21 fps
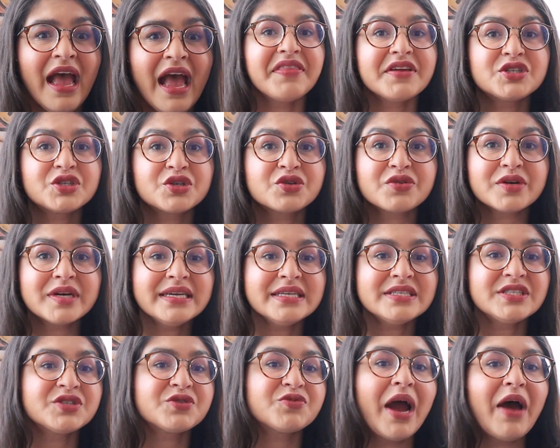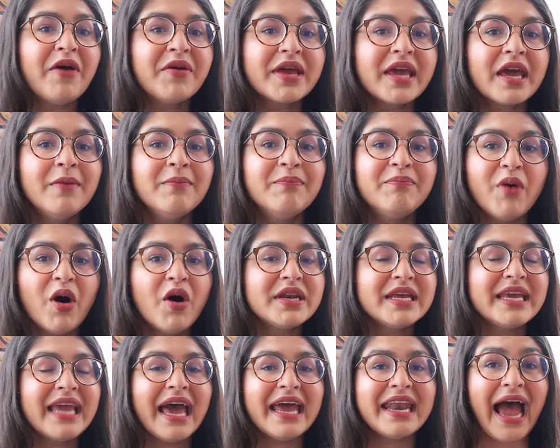The trees surrounding her
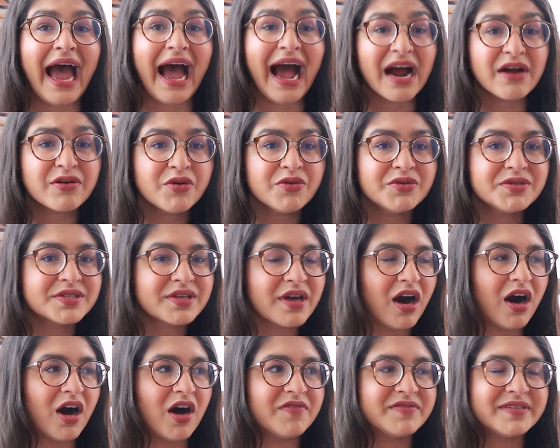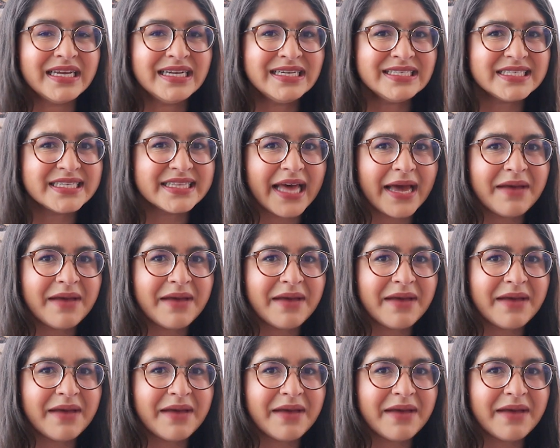body had arrows carved into